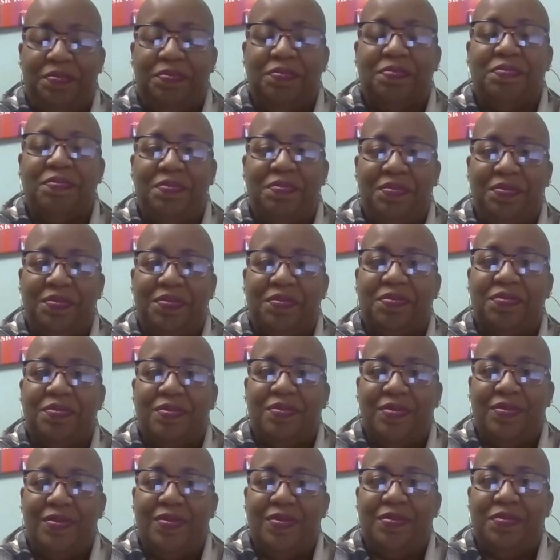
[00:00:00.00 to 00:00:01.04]
Mm-hmm.
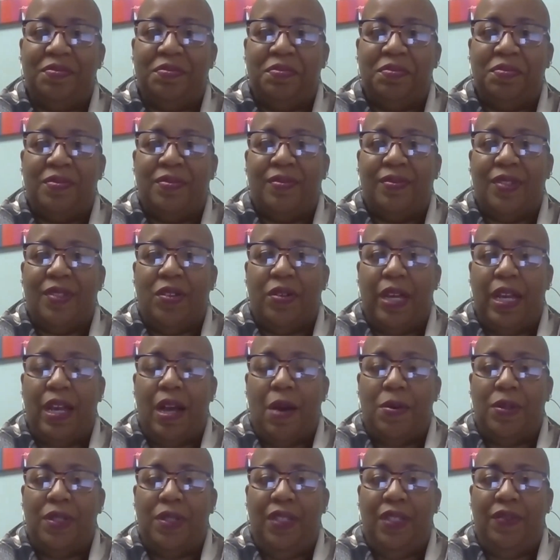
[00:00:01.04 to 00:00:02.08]
Okay,
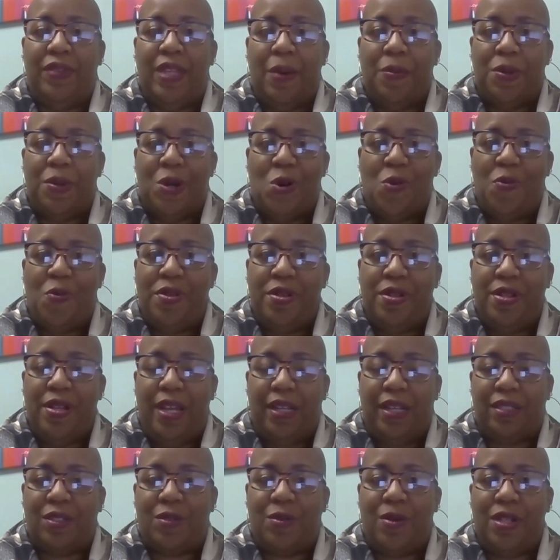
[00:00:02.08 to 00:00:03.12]
I will leave that one open.
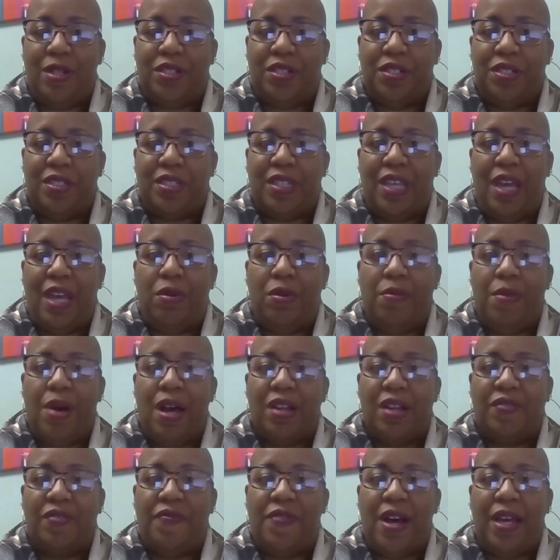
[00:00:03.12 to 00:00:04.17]
Next question is, can we
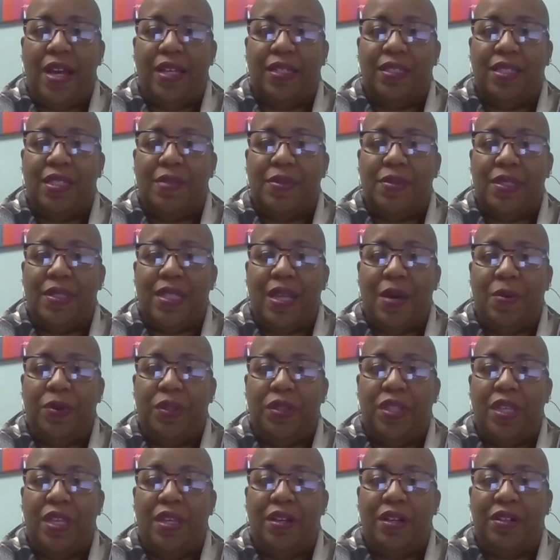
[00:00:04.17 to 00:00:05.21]
modify exhibits that we
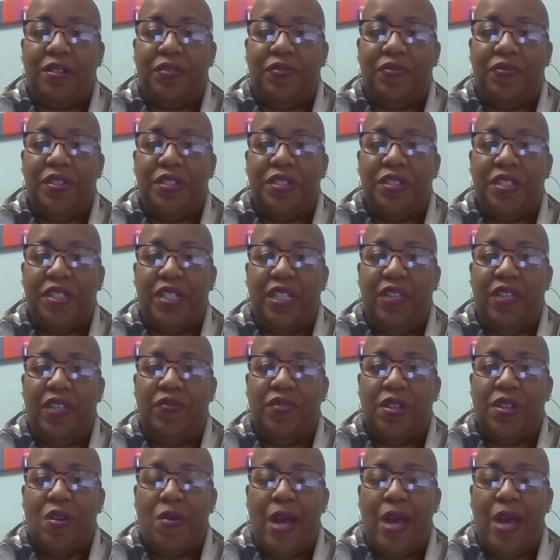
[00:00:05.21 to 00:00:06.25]
think are deficient
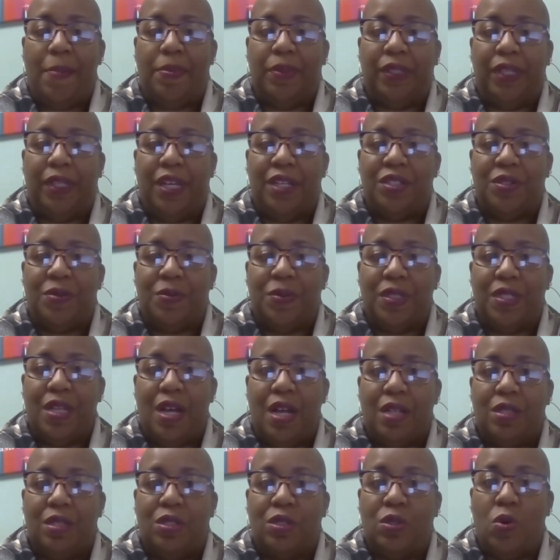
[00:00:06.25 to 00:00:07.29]
even though application was
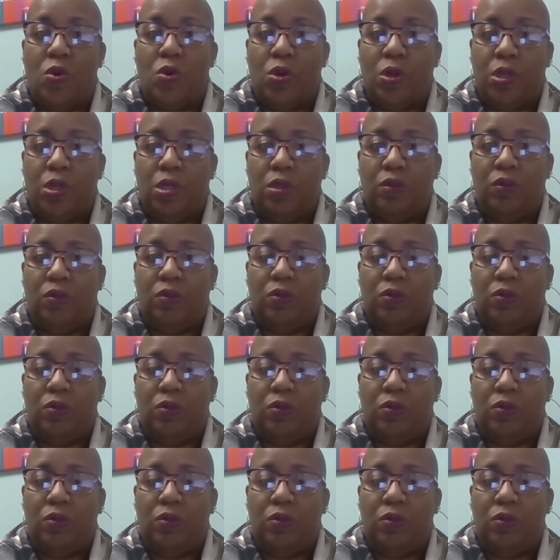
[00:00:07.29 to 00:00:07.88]
not scored?